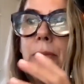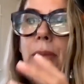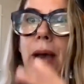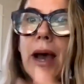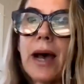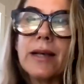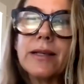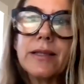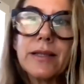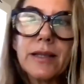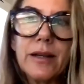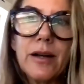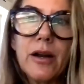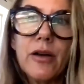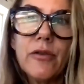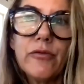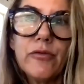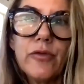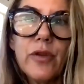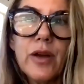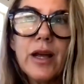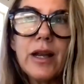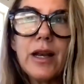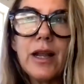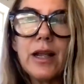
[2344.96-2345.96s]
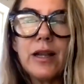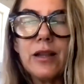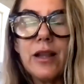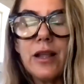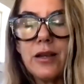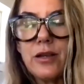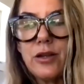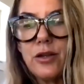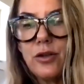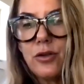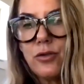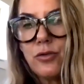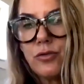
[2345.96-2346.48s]
basket on front, and
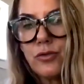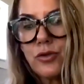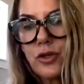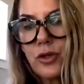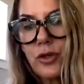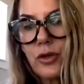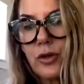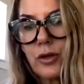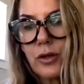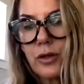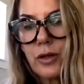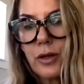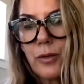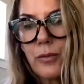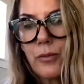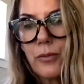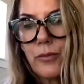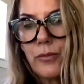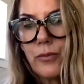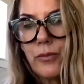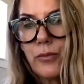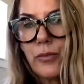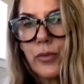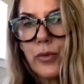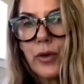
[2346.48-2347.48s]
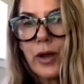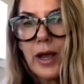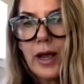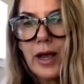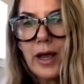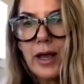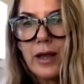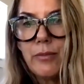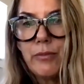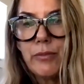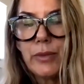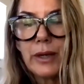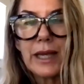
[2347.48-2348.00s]
then you took
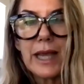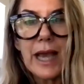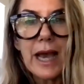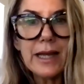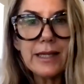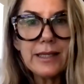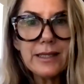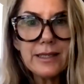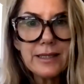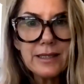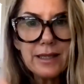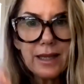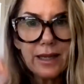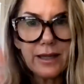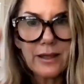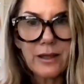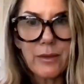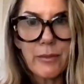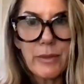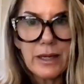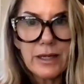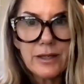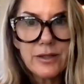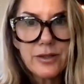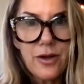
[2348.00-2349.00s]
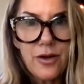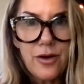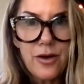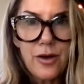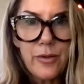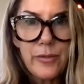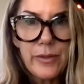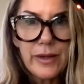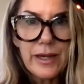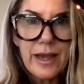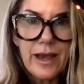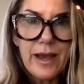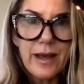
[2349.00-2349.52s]
bread baguettes, like the big
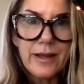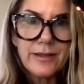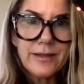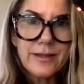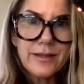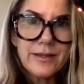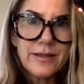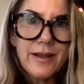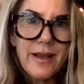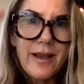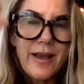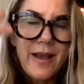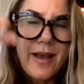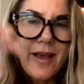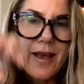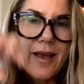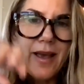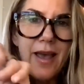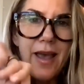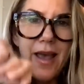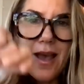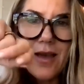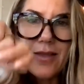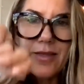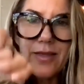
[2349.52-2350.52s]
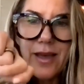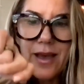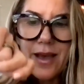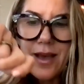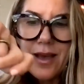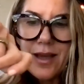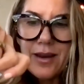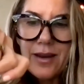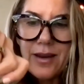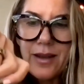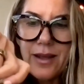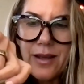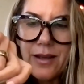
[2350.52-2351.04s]
tall baguettes, and
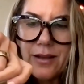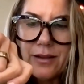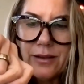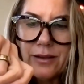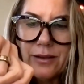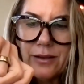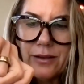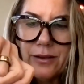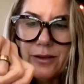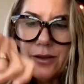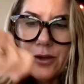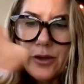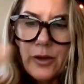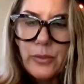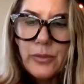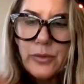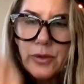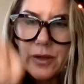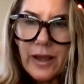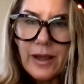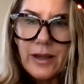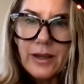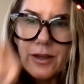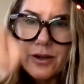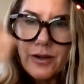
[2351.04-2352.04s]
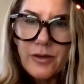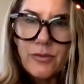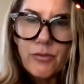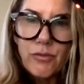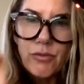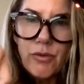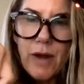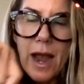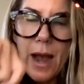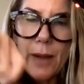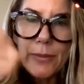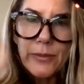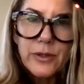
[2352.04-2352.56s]
then
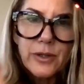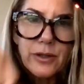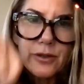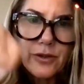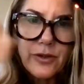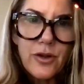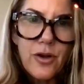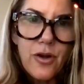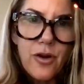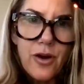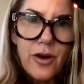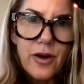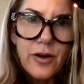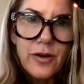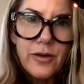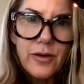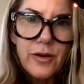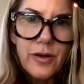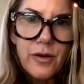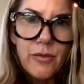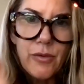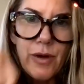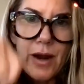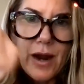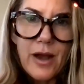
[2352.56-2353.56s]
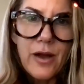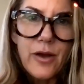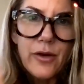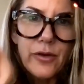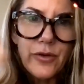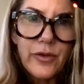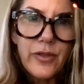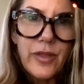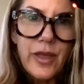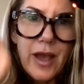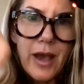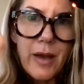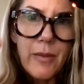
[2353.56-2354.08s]
wrapped yarn
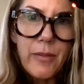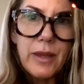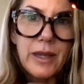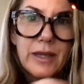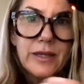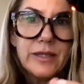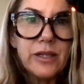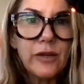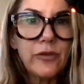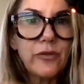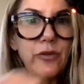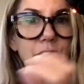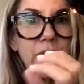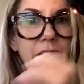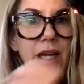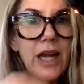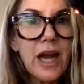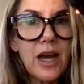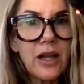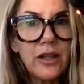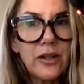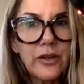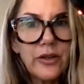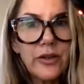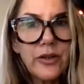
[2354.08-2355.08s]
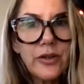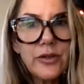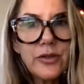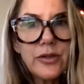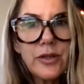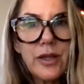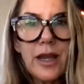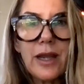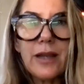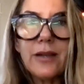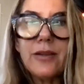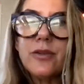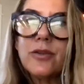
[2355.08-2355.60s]
around them in different
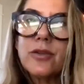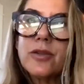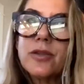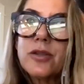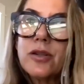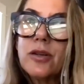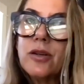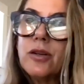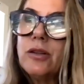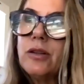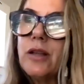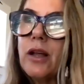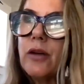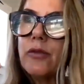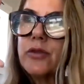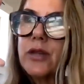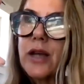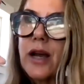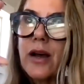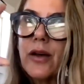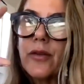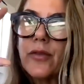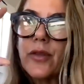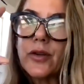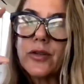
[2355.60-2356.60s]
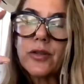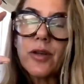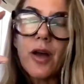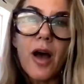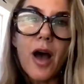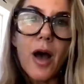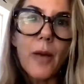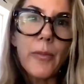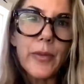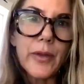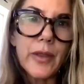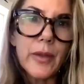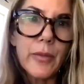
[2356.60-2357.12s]
colors. And you still left out the
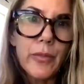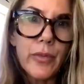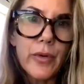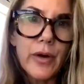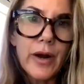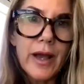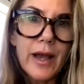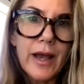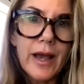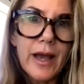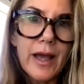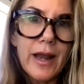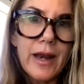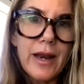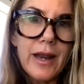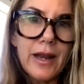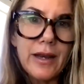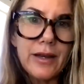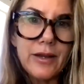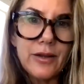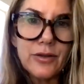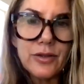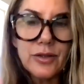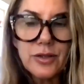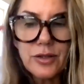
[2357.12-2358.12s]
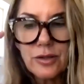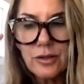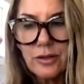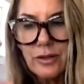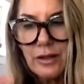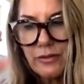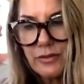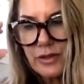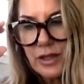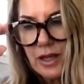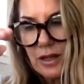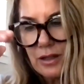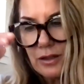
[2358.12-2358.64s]
top of the bread, and you still
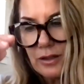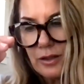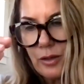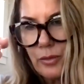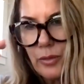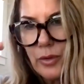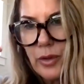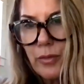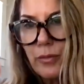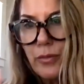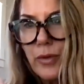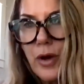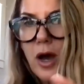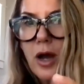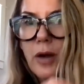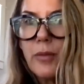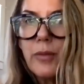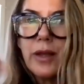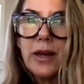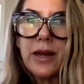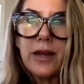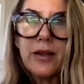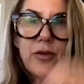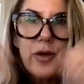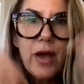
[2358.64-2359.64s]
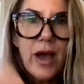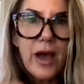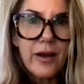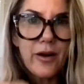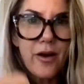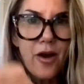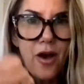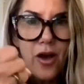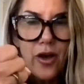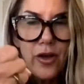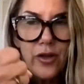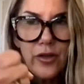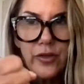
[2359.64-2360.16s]
left out a little bit of the bottom. And you had
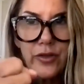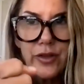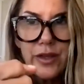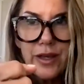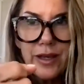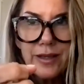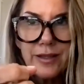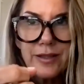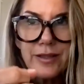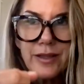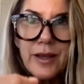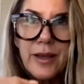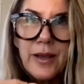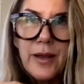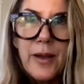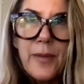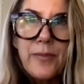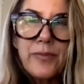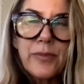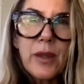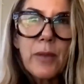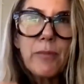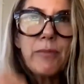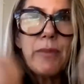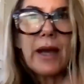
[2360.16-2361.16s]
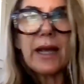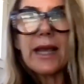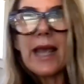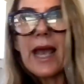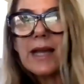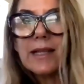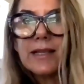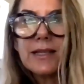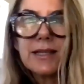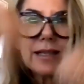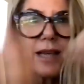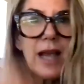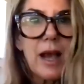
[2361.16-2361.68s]
all of these
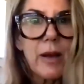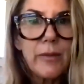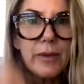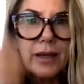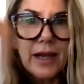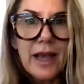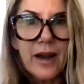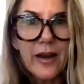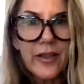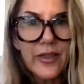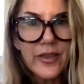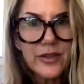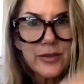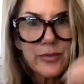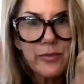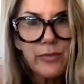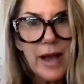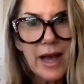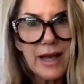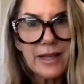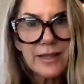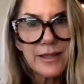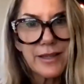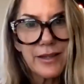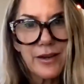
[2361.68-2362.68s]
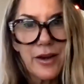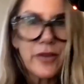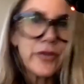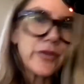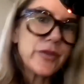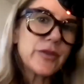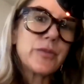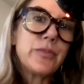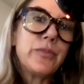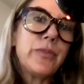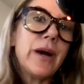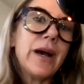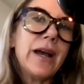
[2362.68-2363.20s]
baguettes coming out of this basket on
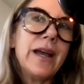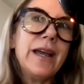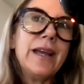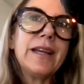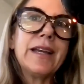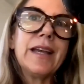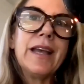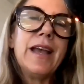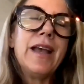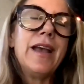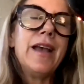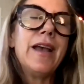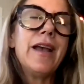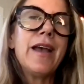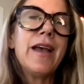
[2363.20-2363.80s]
this bike.